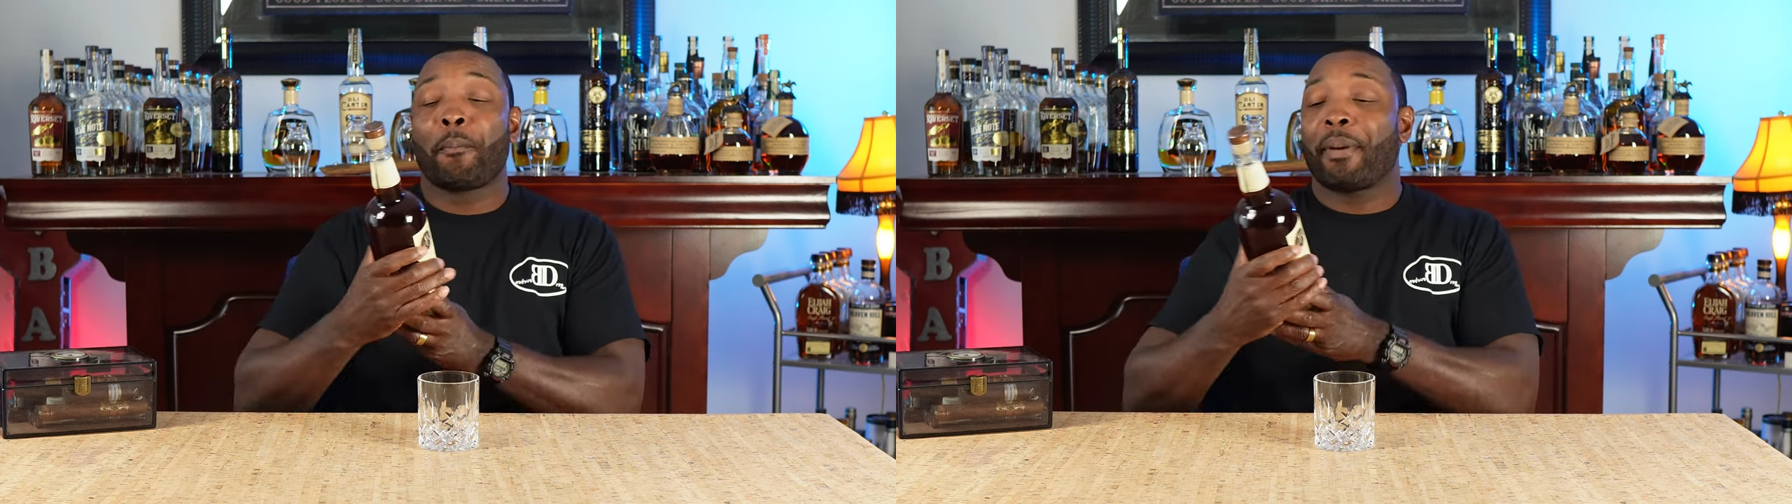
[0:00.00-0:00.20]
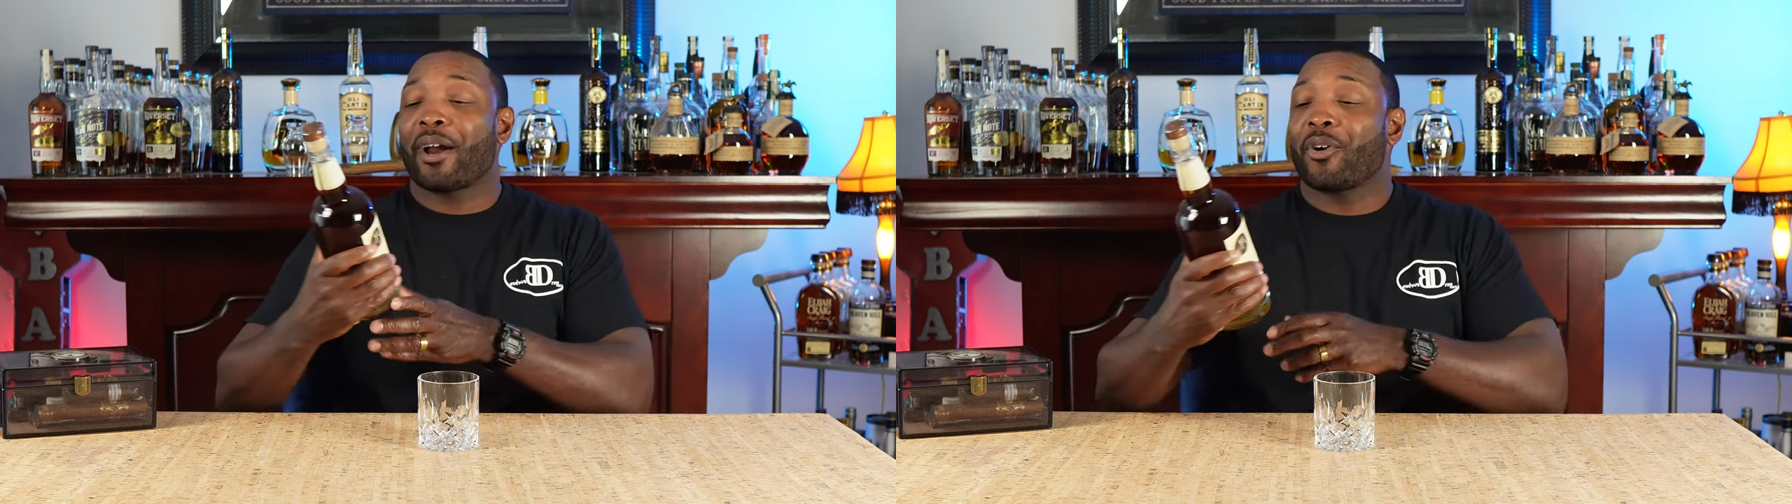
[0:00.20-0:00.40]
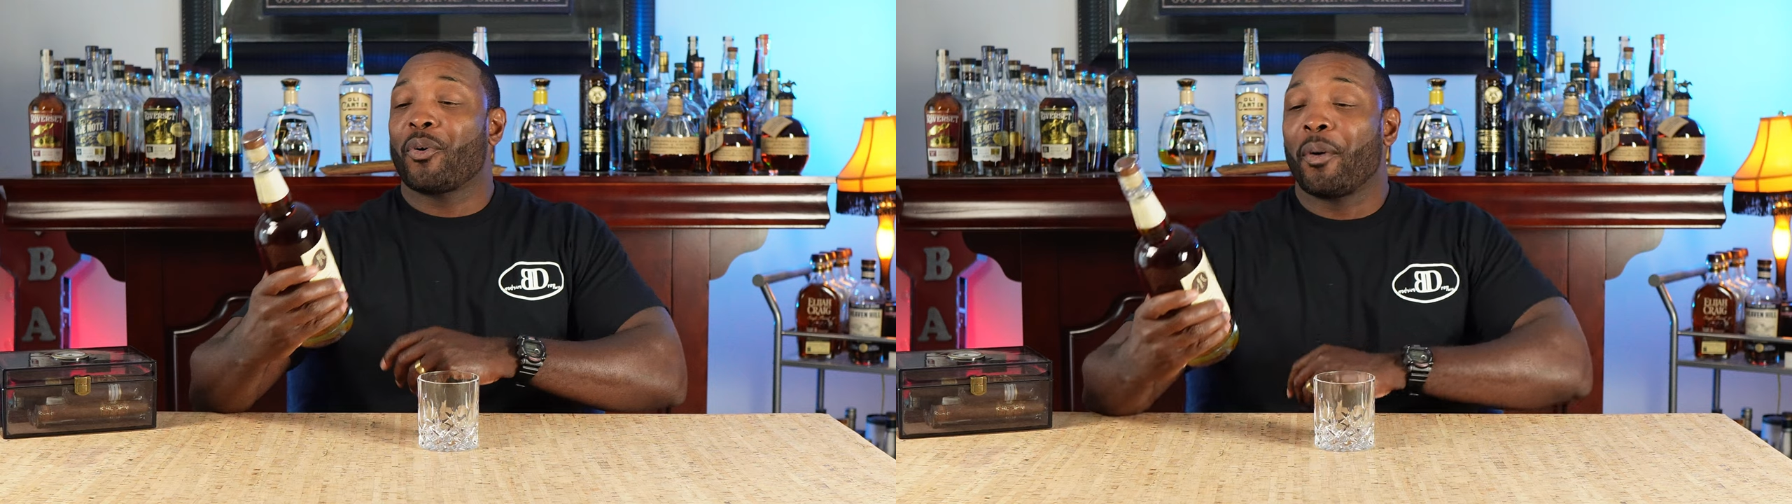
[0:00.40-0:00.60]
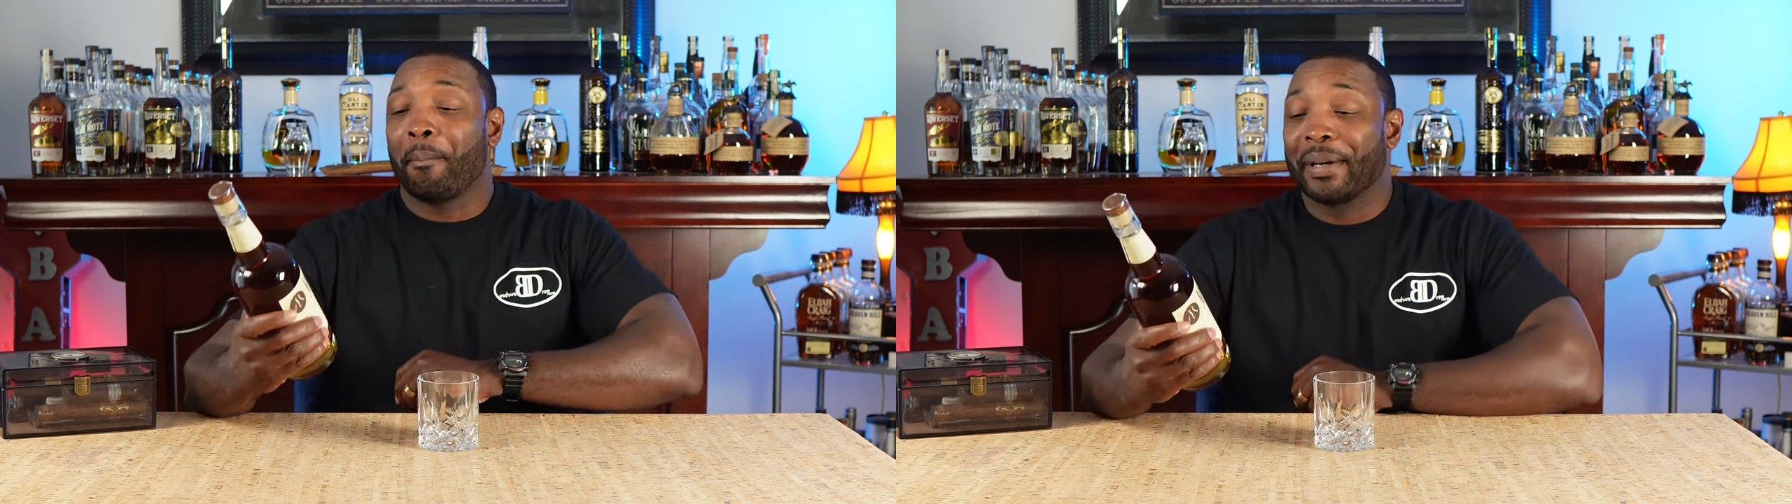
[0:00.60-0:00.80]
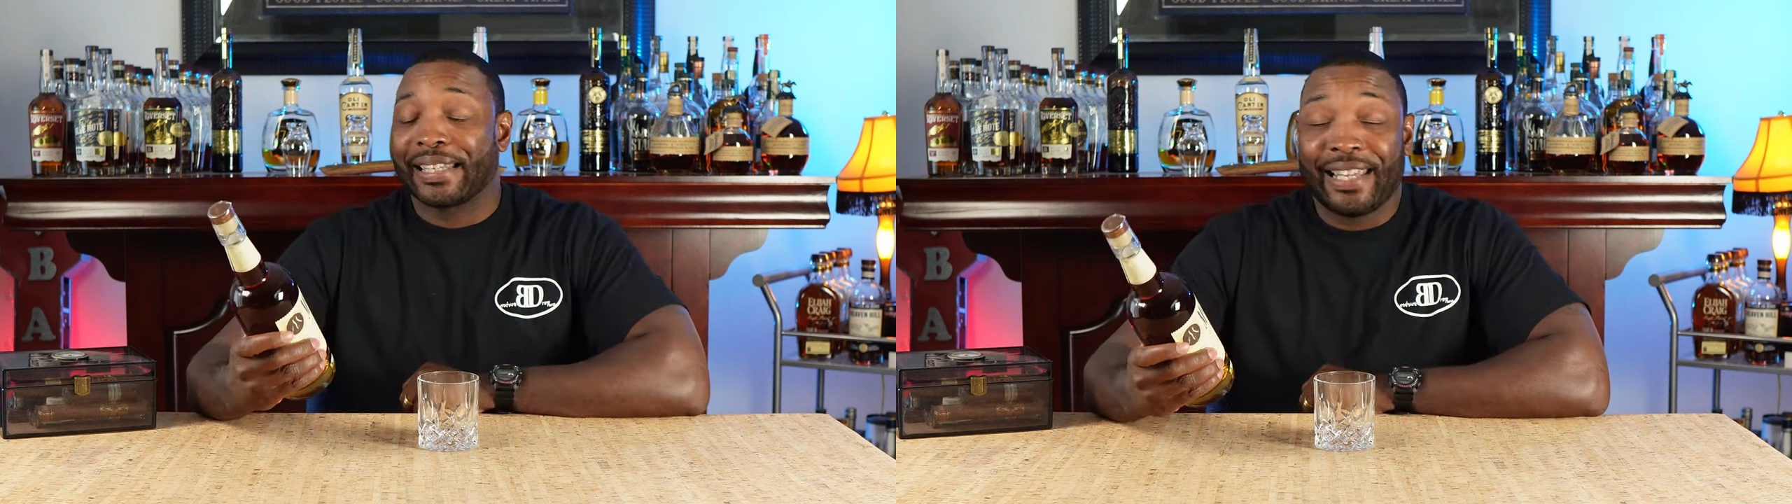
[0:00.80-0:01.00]
barrel
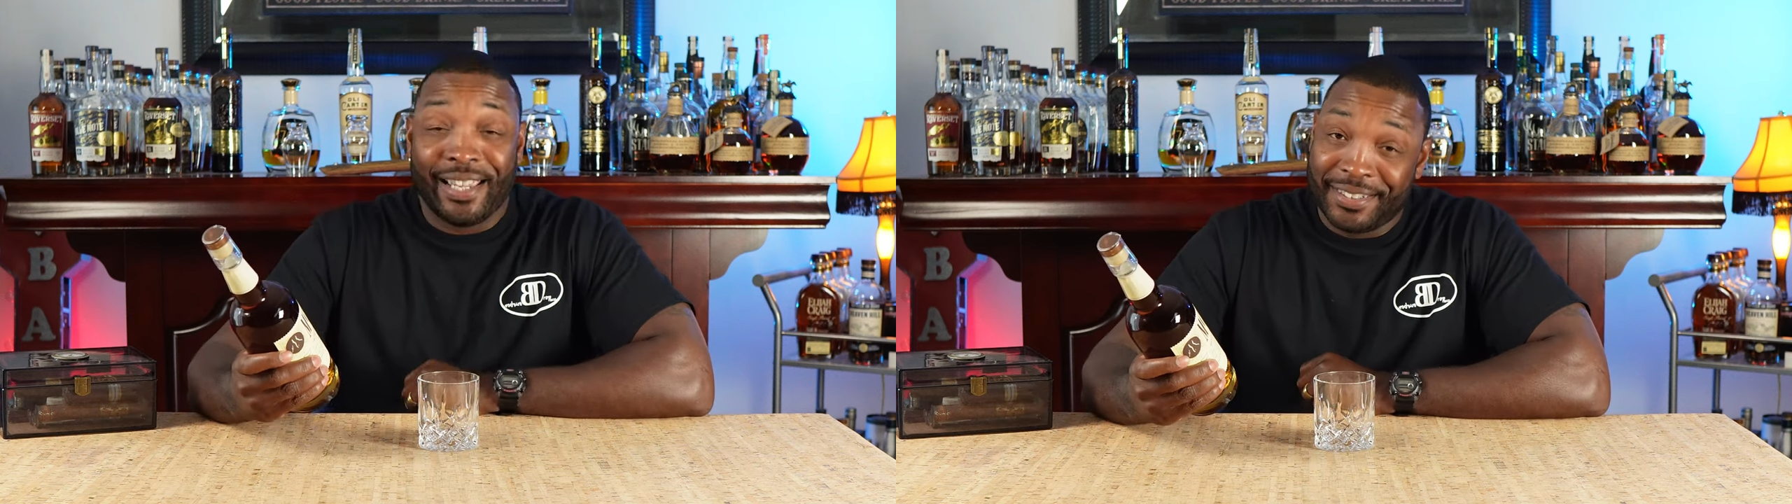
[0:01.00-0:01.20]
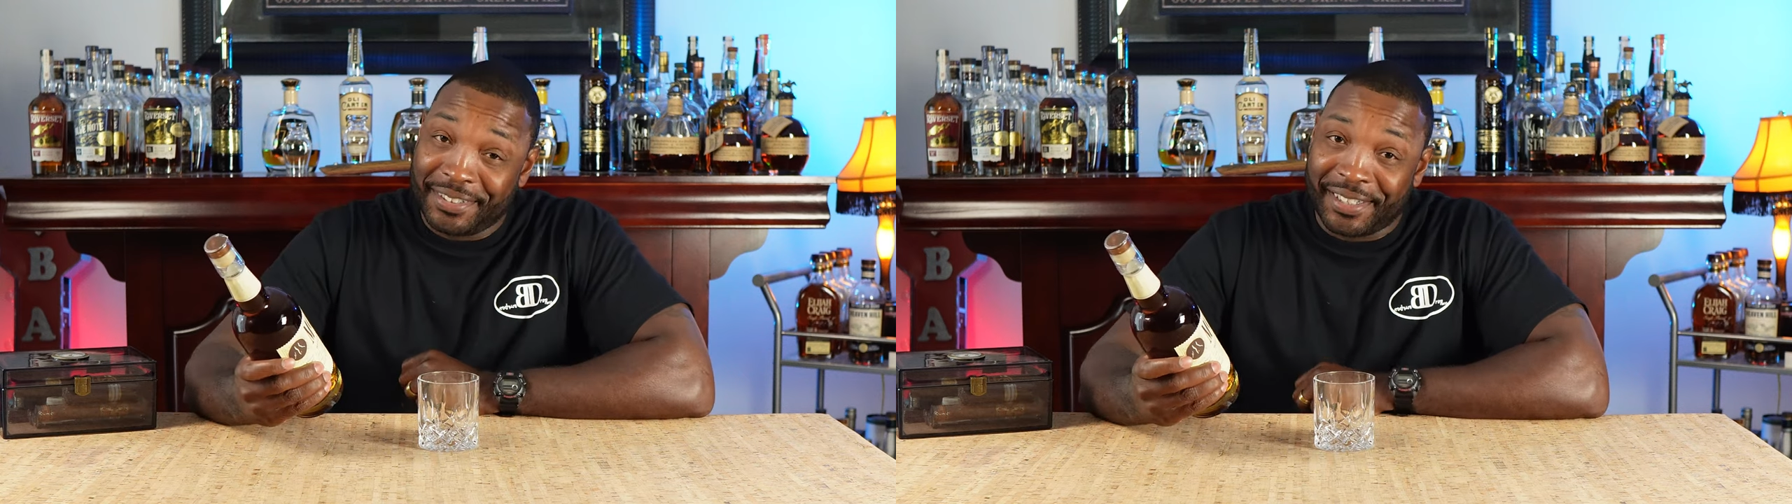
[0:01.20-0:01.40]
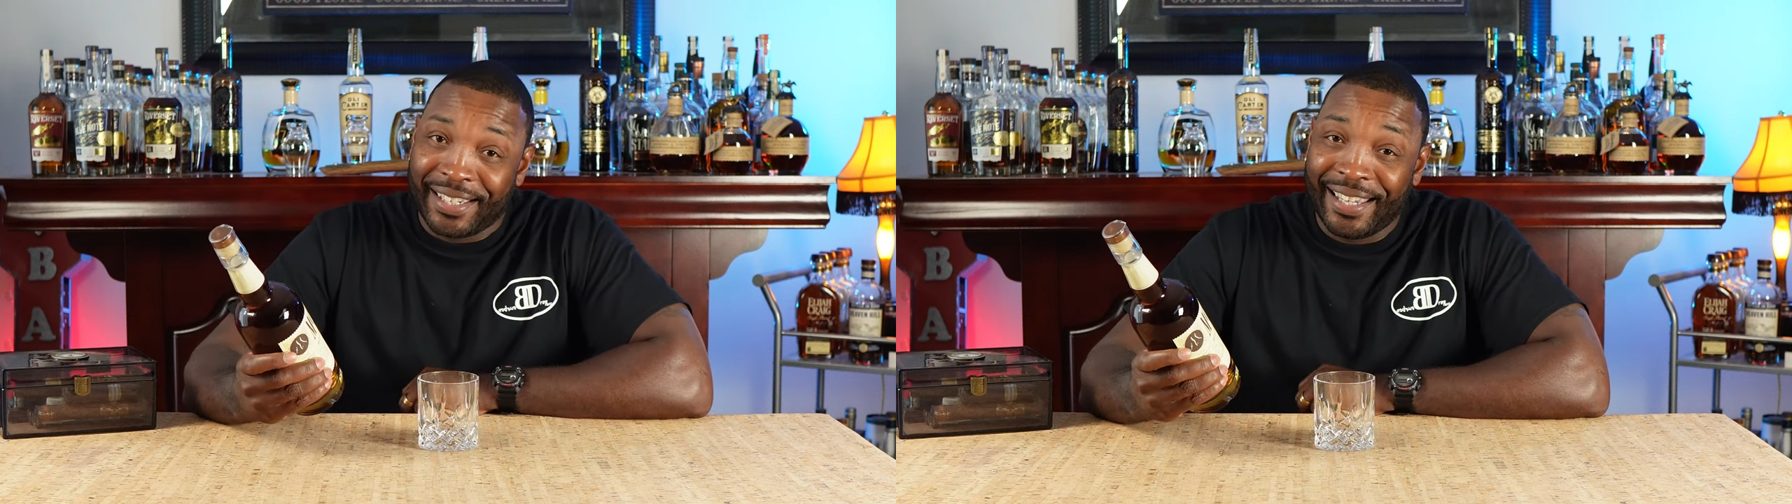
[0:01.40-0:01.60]
Mackenzie.